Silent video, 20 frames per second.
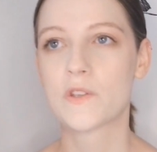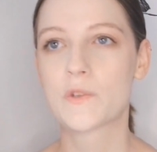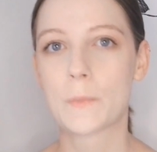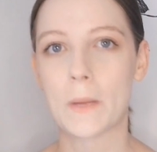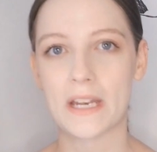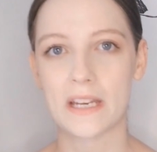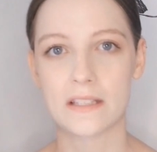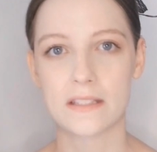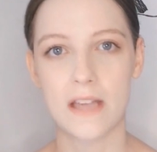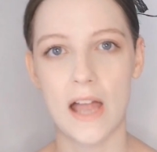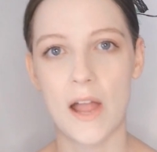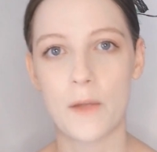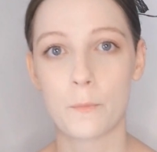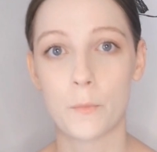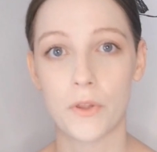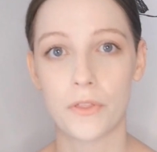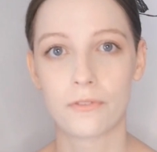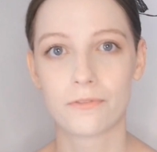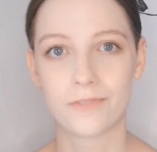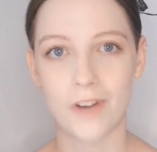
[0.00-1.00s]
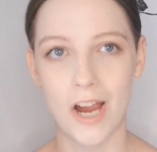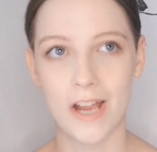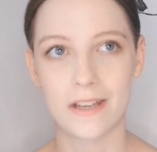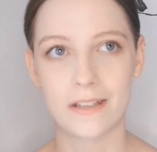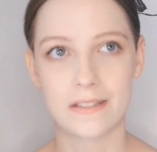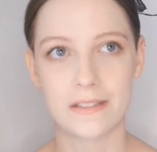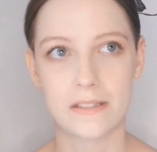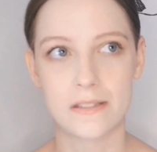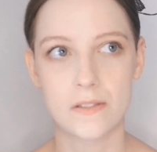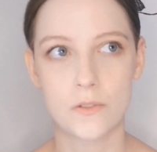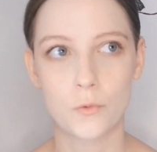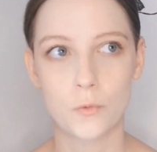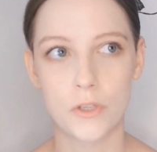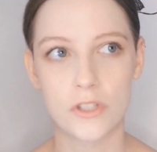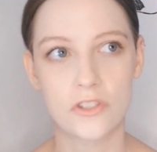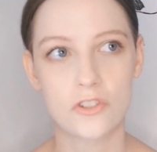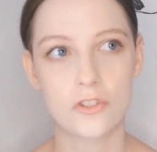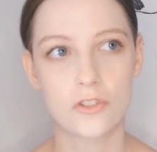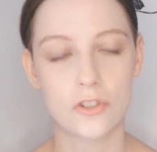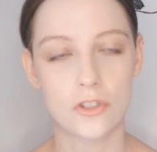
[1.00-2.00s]
spending time with friends,
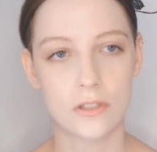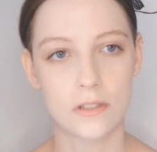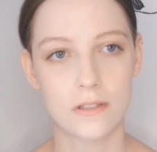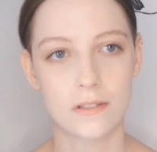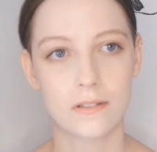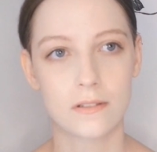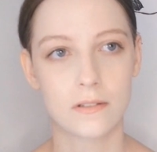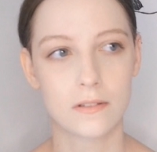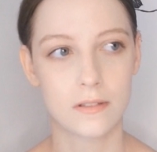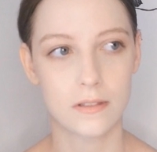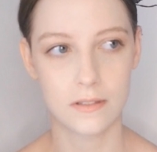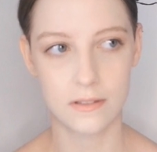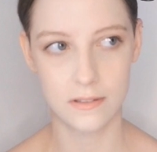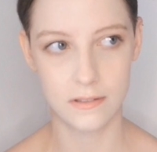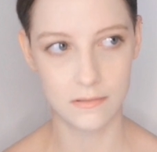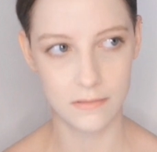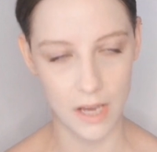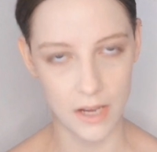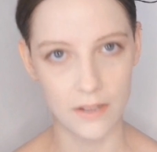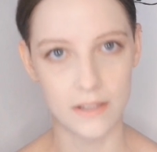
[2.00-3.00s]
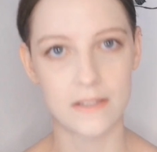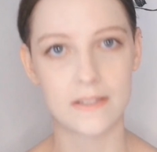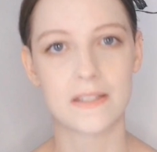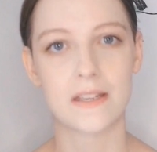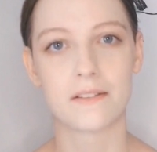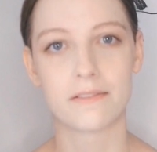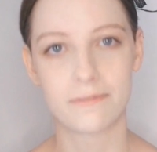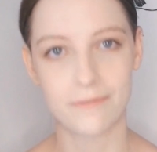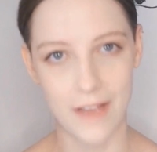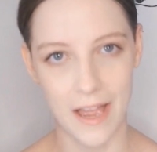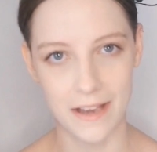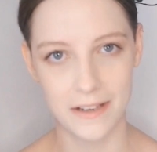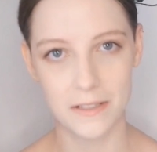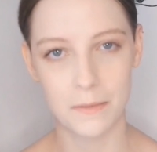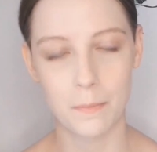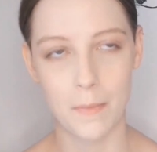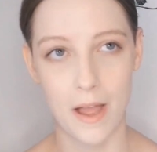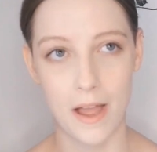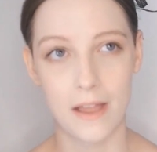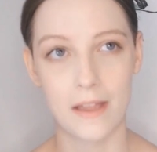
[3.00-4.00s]
which does
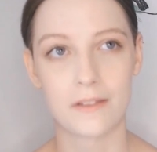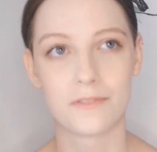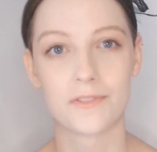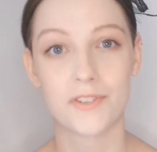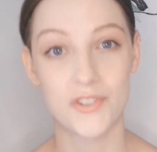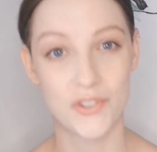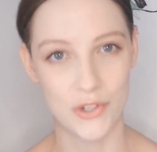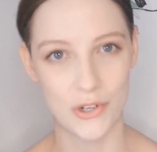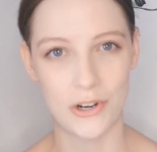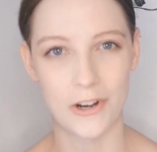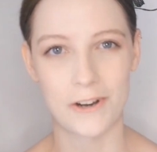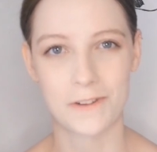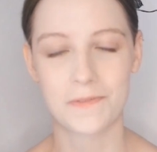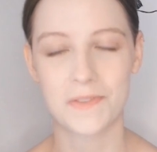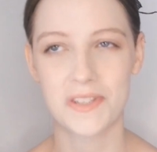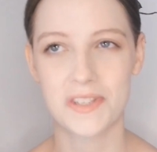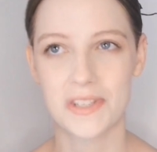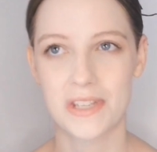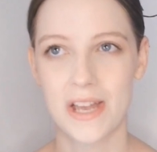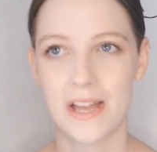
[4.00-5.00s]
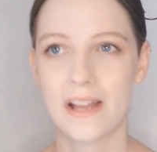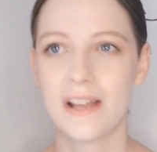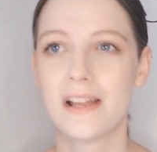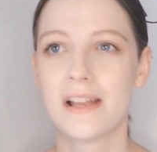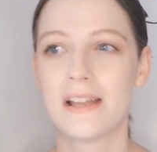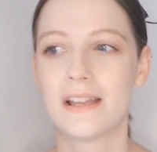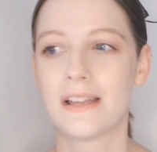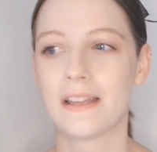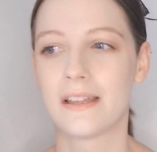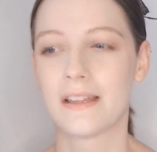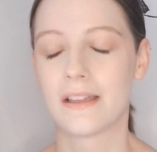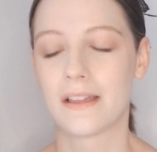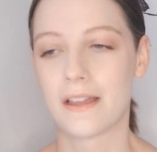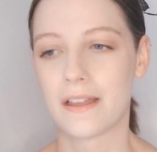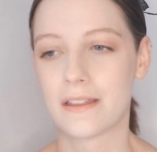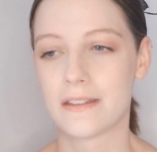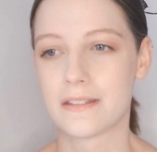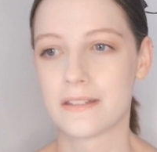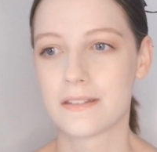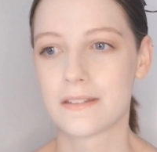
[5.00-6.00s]
affect my reserves,
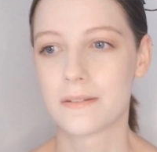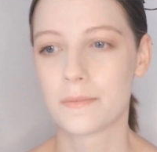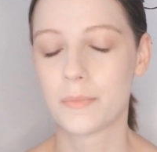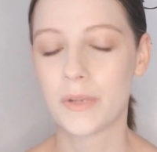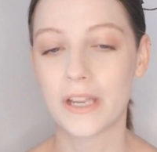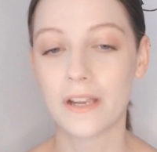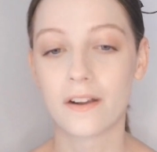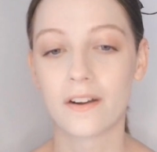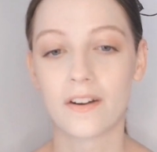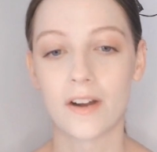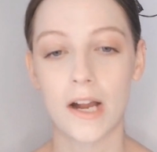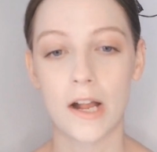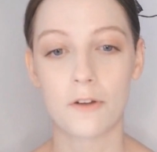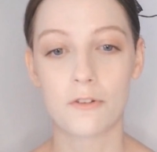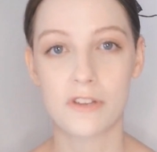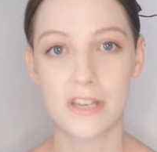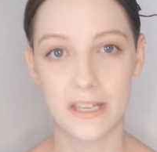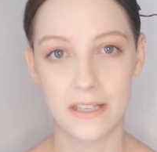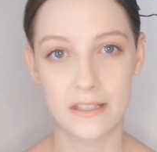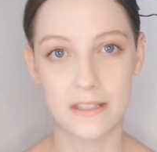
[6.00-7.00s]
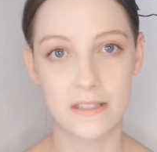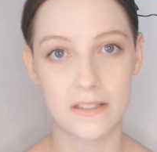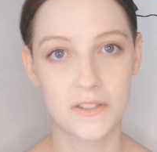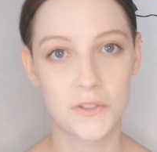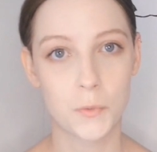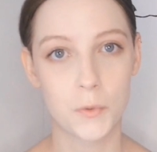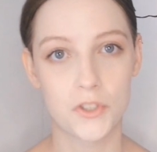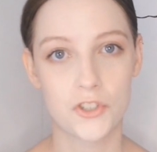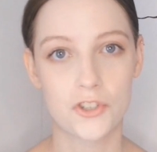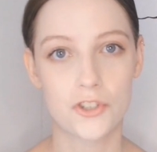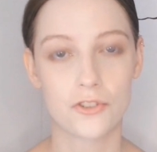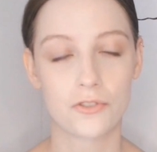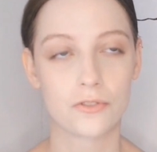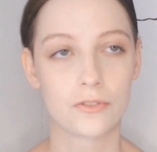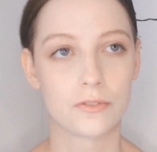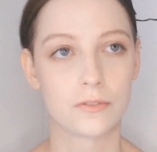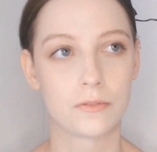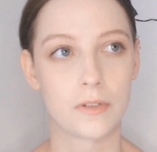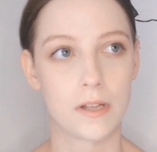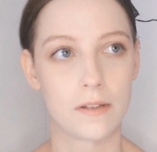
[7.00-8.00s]
and being around kids, which
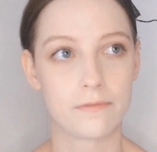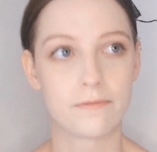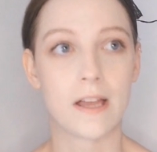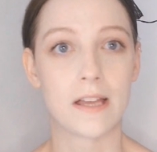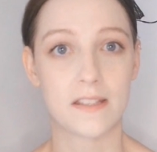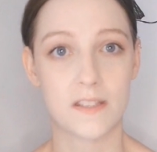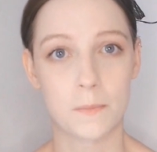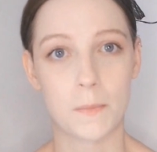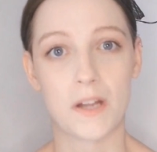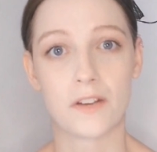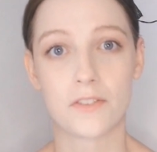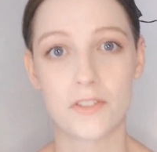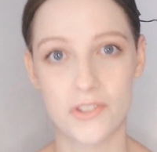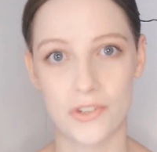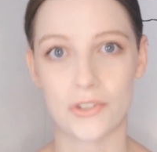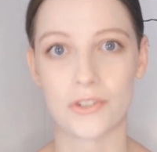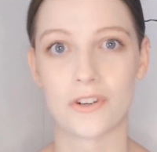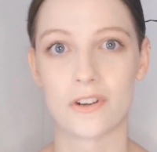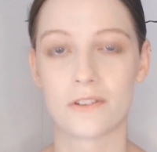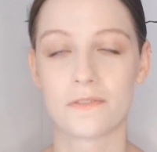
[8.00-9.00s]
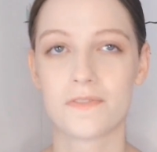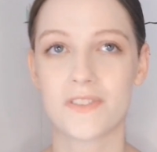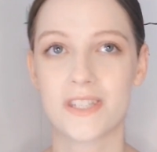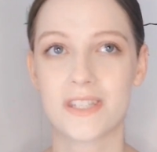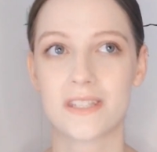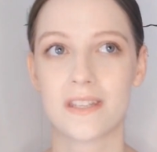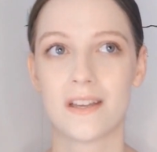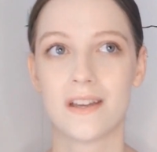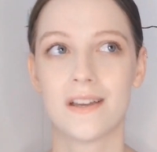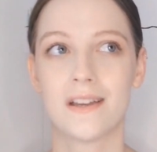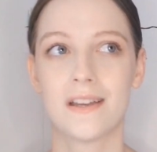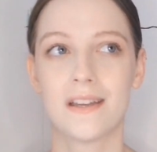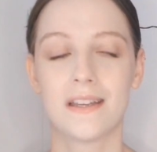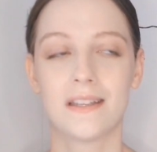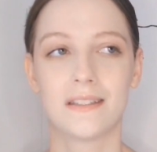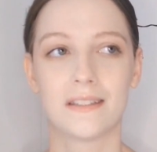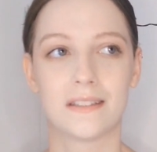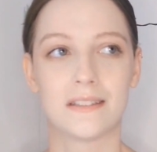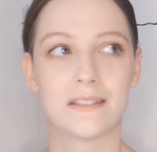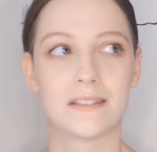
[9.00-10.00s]
affects my reserves,
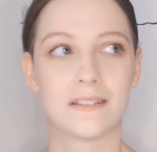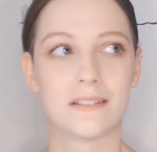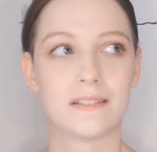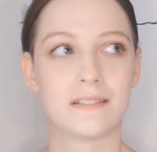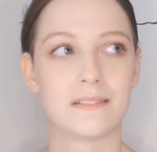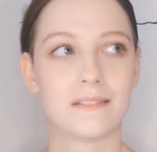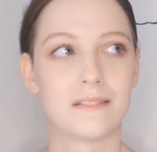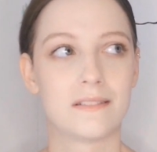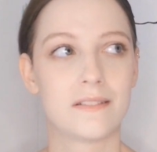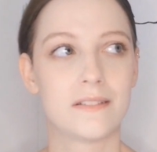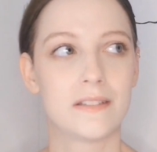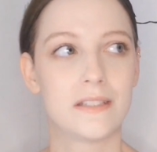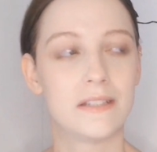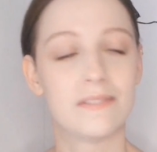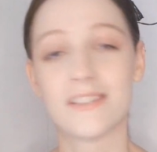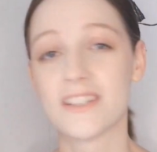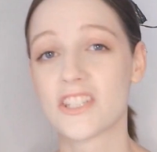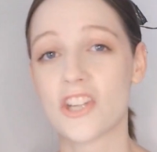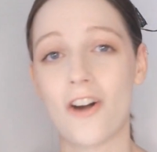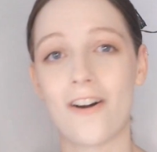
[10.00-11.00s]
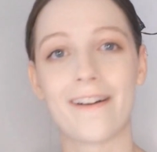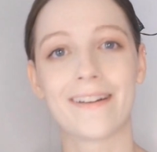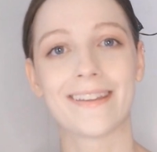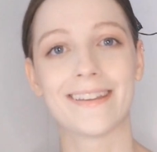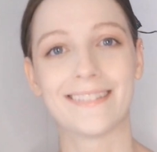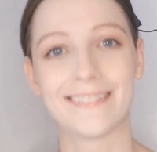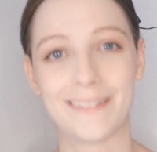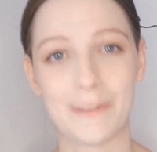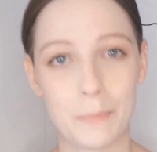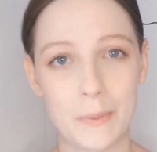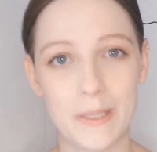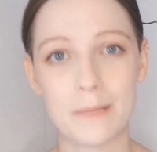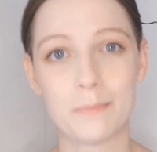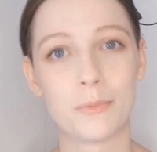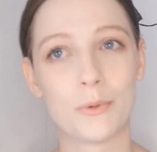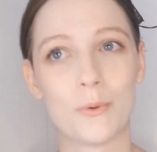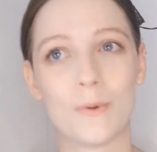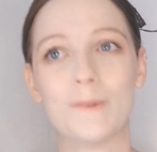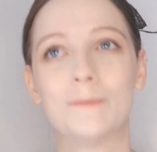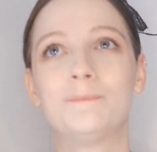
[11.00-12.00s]
and even talking to
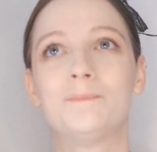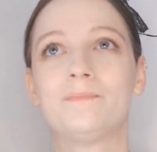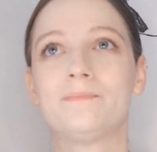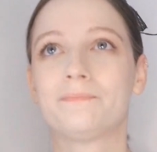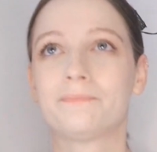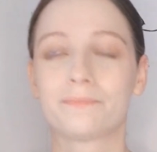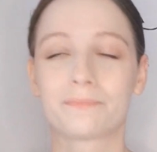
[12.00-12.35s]
people